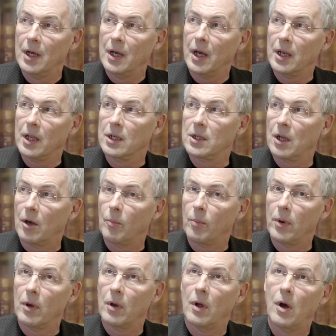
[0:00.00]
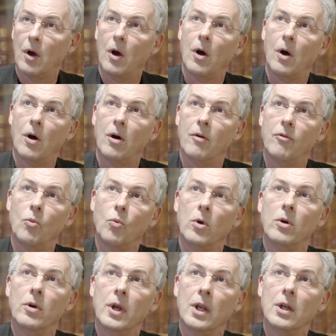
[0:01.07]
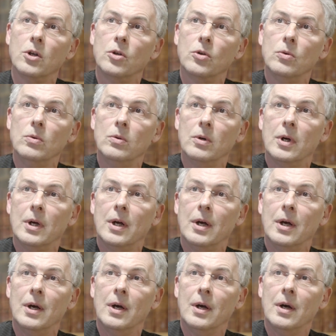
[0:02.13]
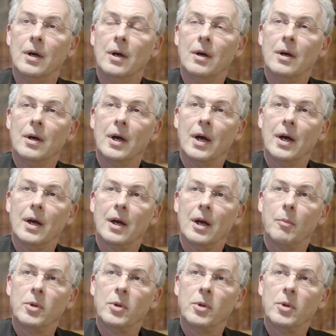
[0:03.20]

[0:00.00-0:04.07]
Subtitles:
an example of work into a